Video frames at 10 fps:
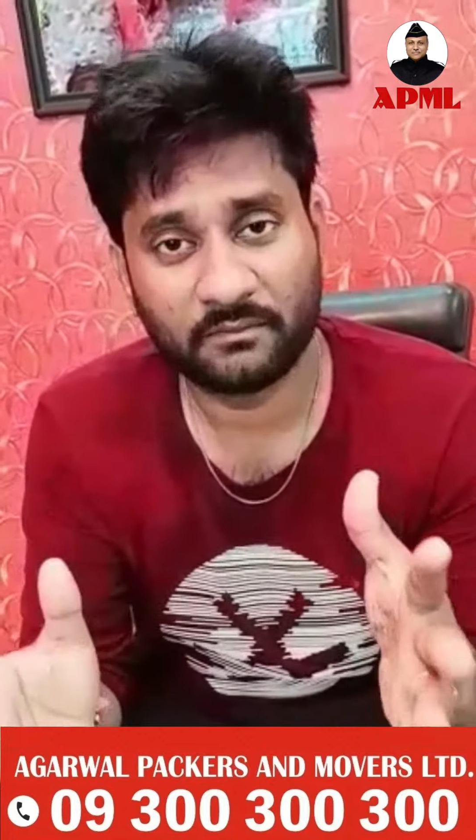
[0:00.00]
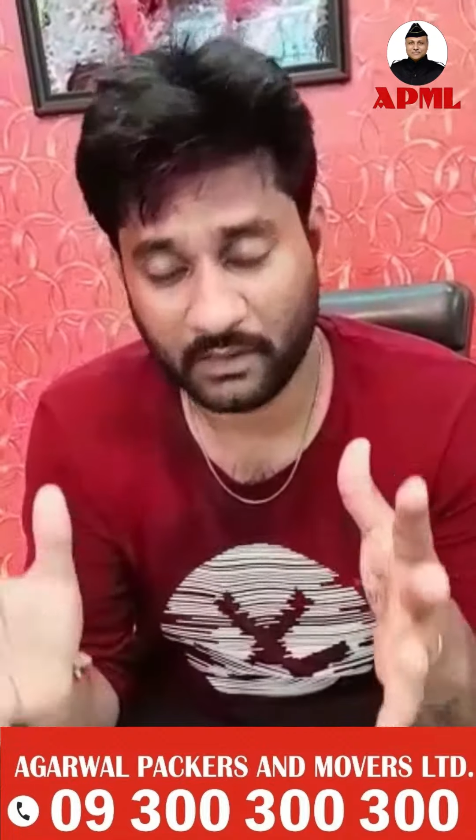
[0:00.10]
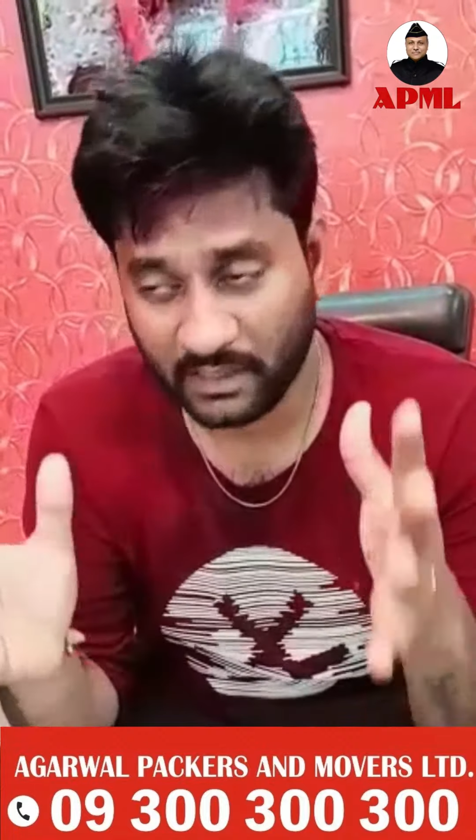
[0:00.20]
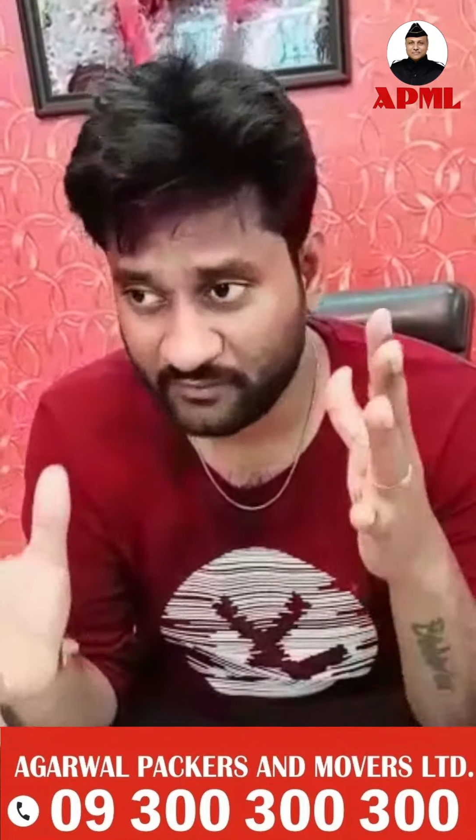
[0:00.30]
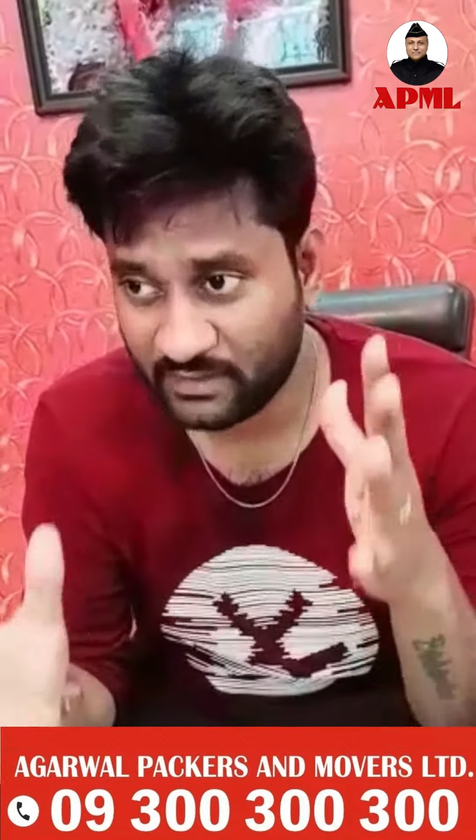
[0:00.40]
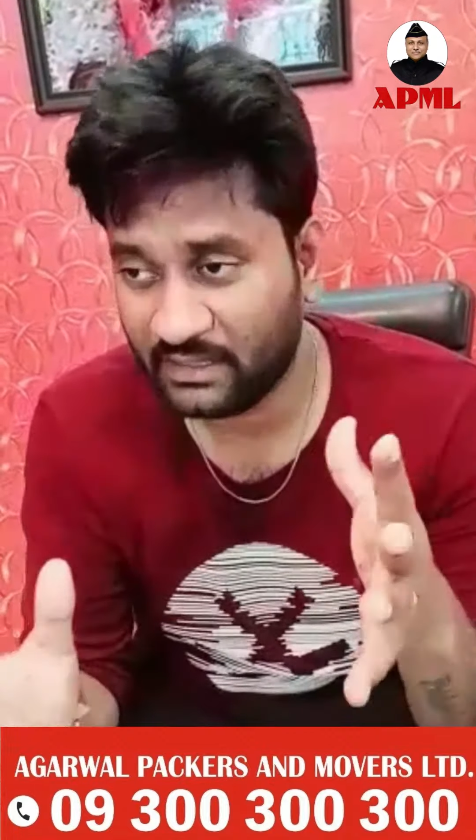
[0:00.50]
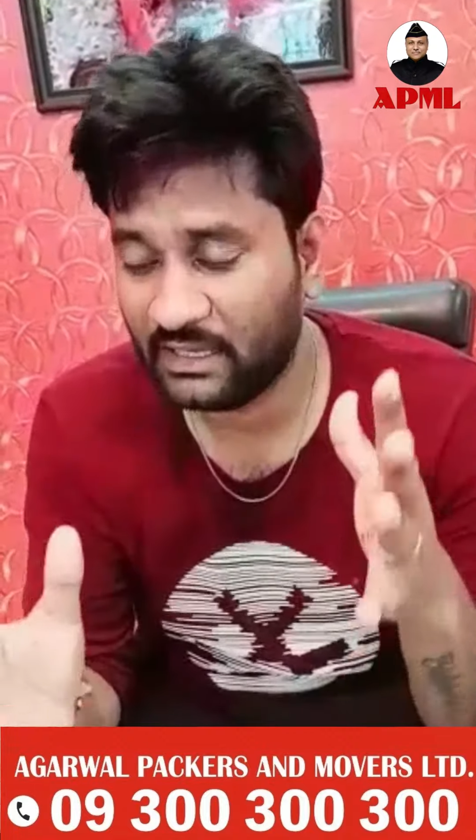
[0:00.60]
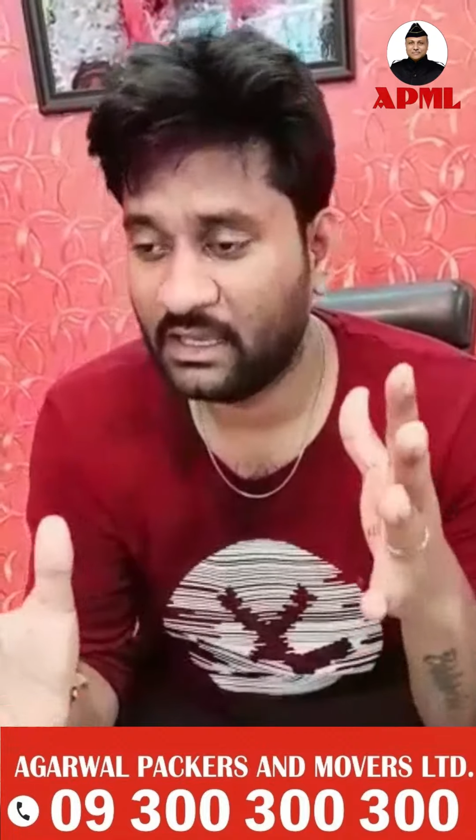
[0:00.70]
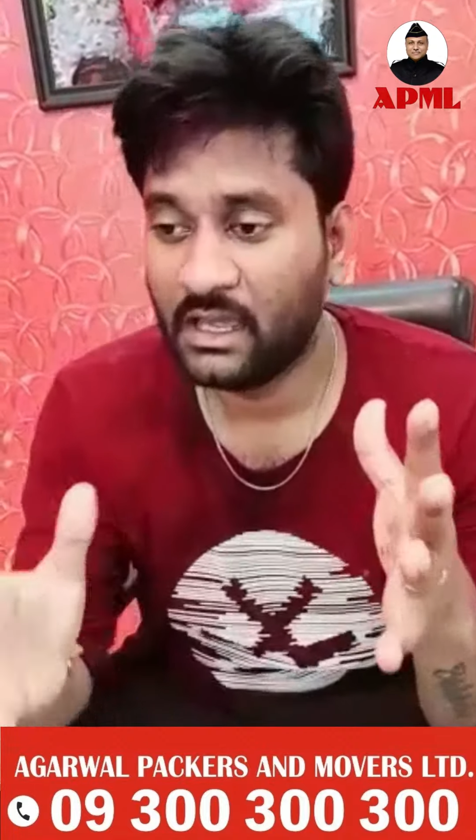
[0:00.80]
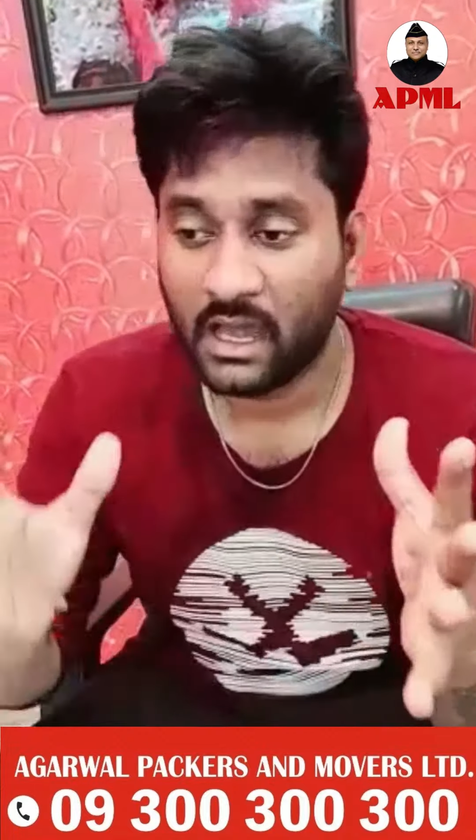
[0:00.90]
even
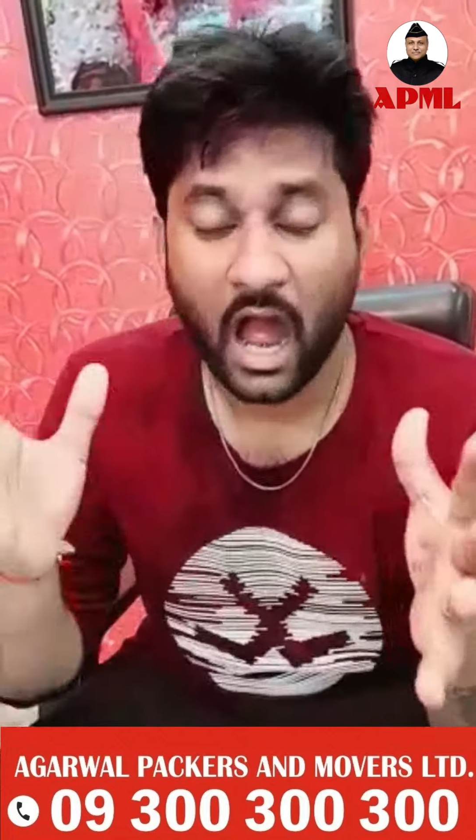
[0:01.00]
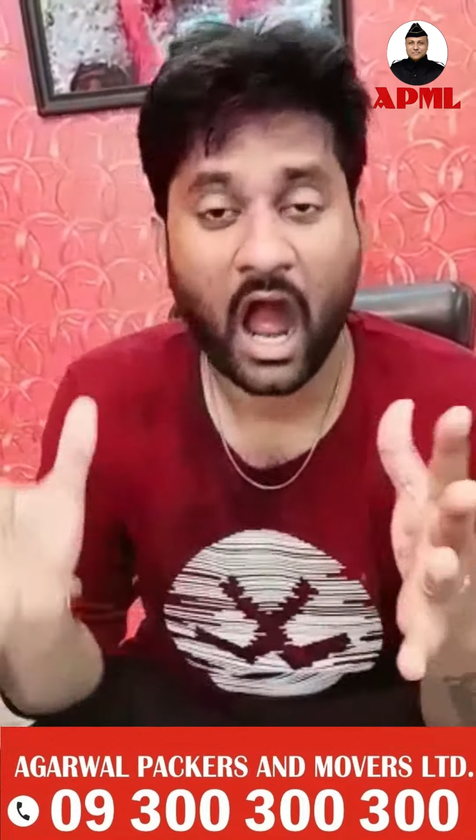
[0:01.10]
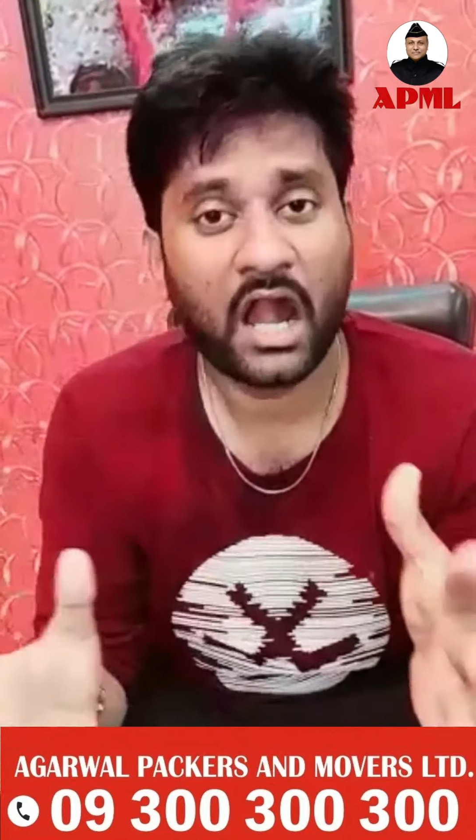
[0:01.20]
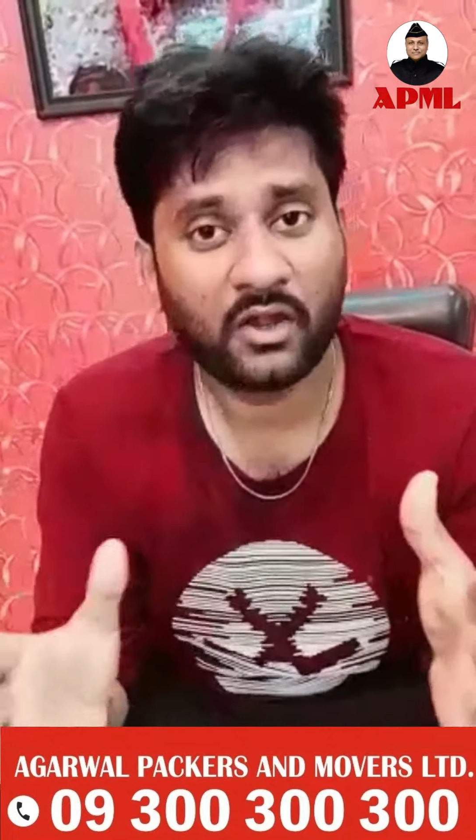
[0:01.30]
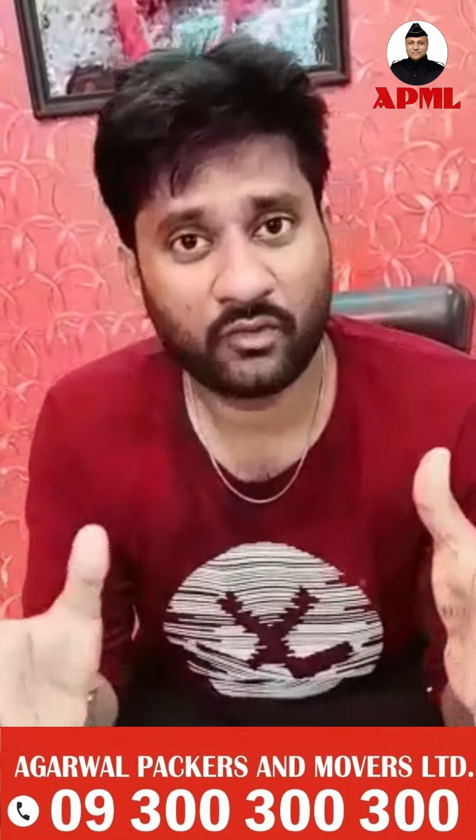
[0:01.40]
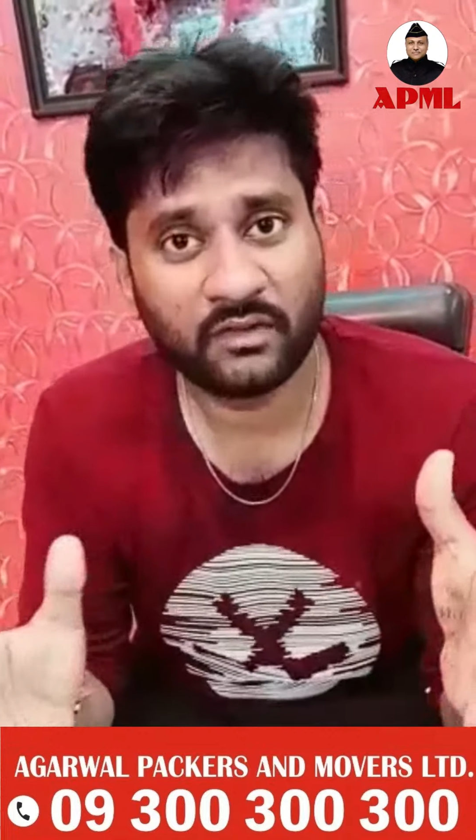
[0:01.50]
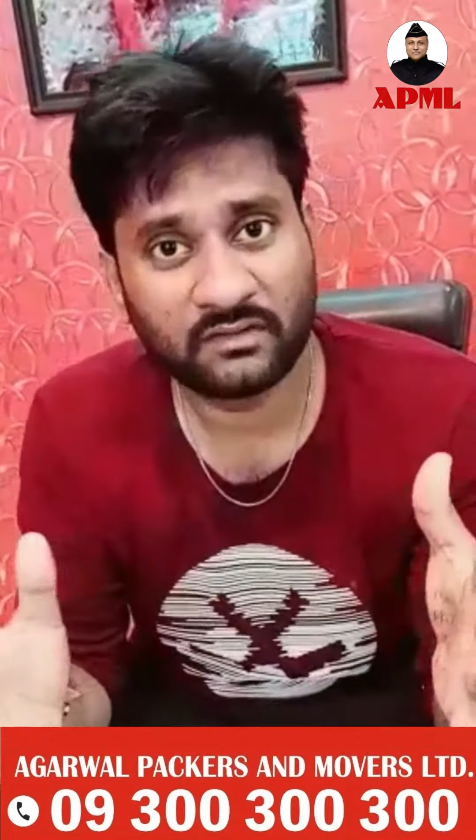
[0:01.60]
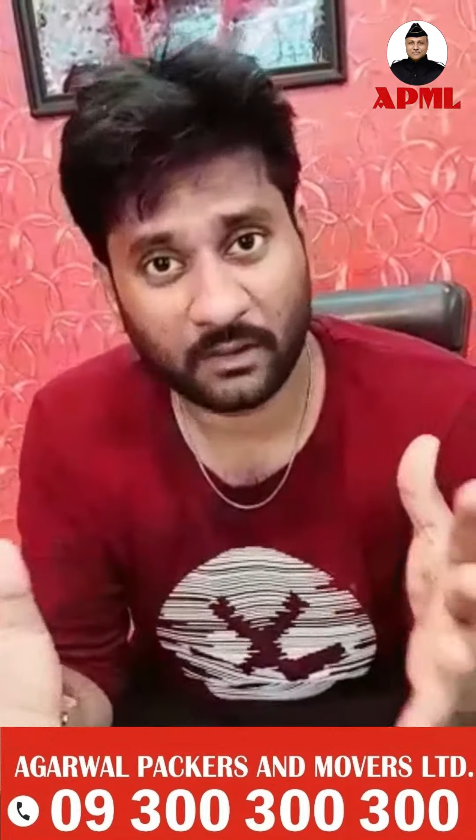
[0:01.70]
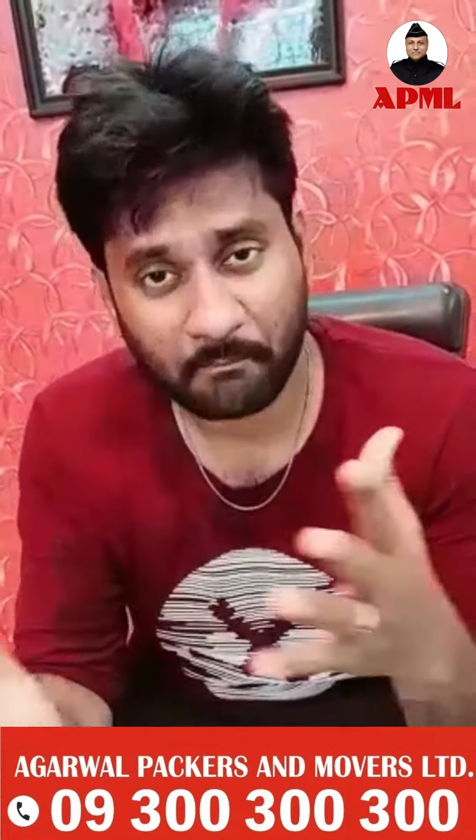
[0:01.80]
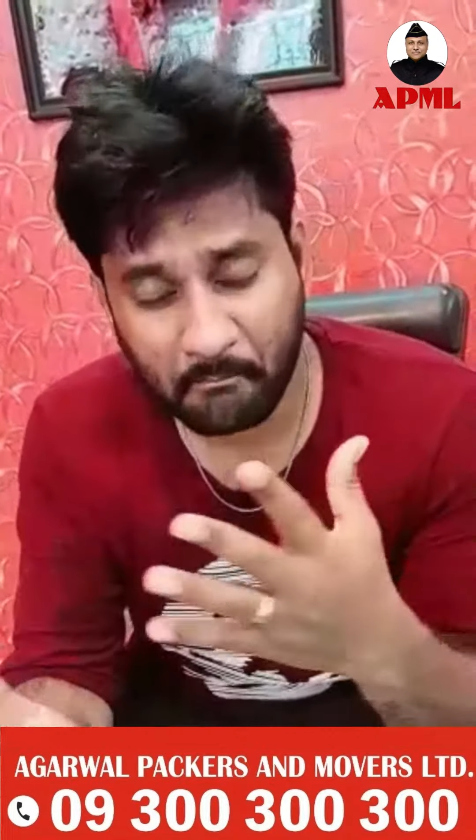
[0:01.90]
the hard ones
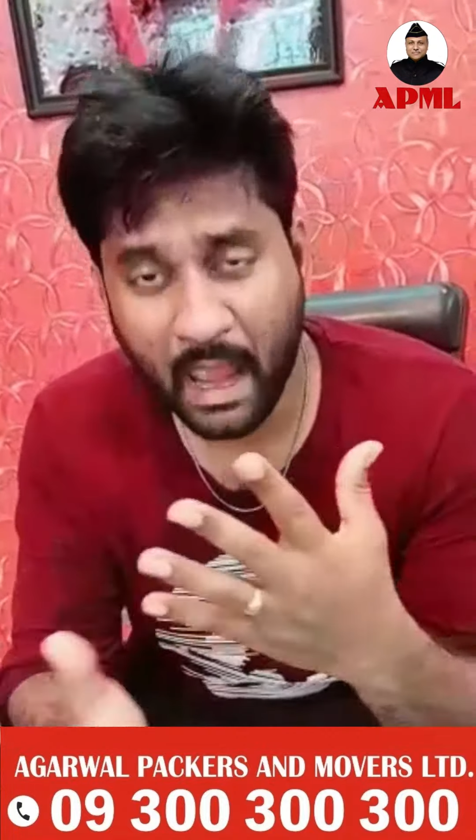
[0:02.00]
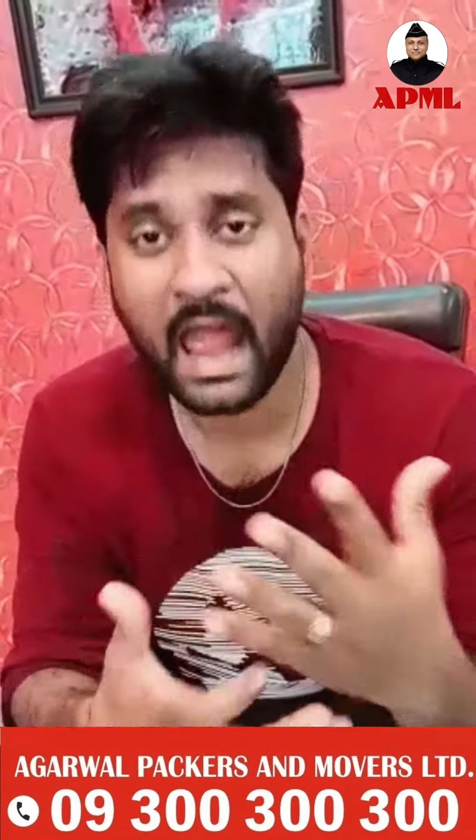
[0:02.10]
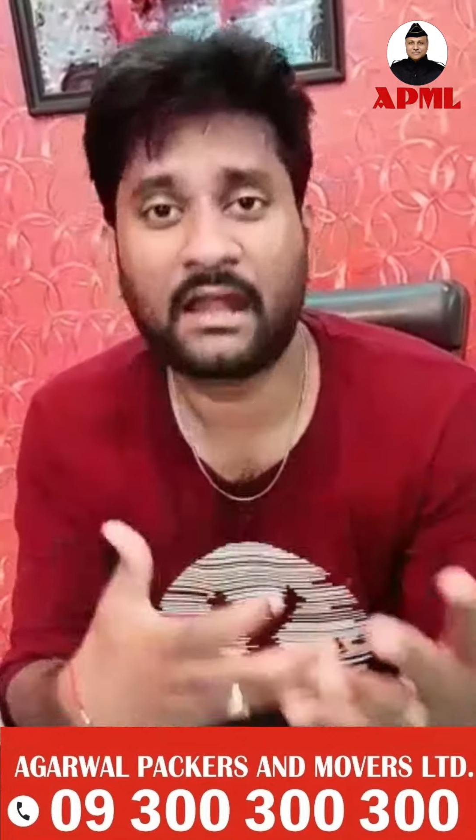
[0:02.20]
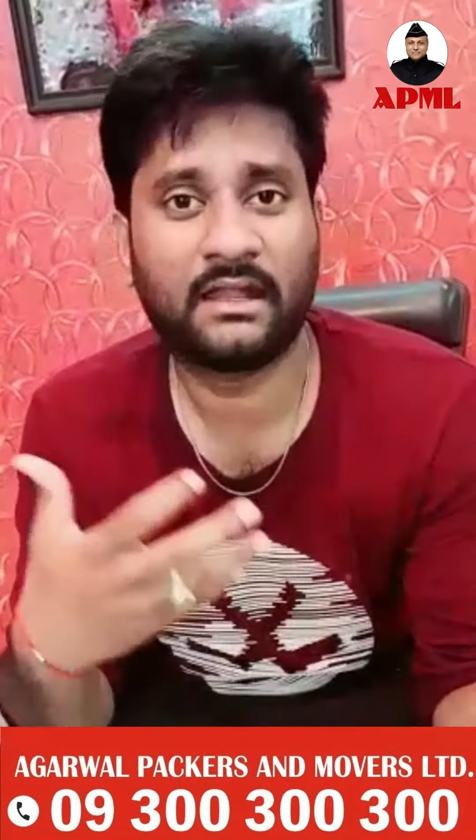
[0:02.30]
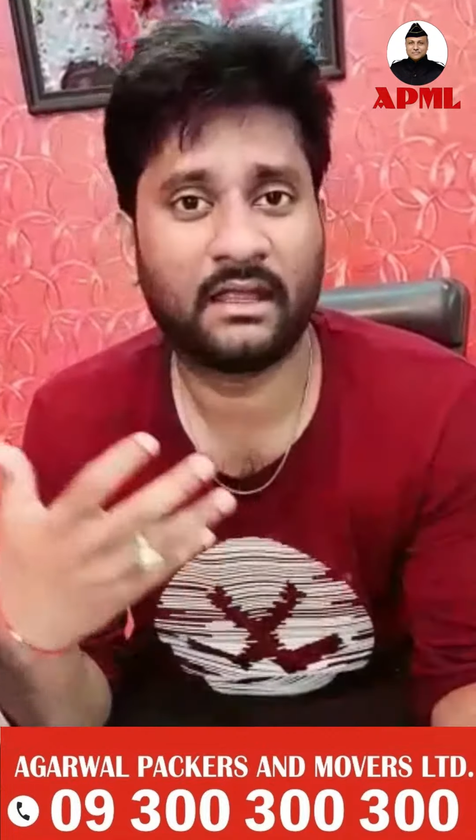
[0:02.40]
are packed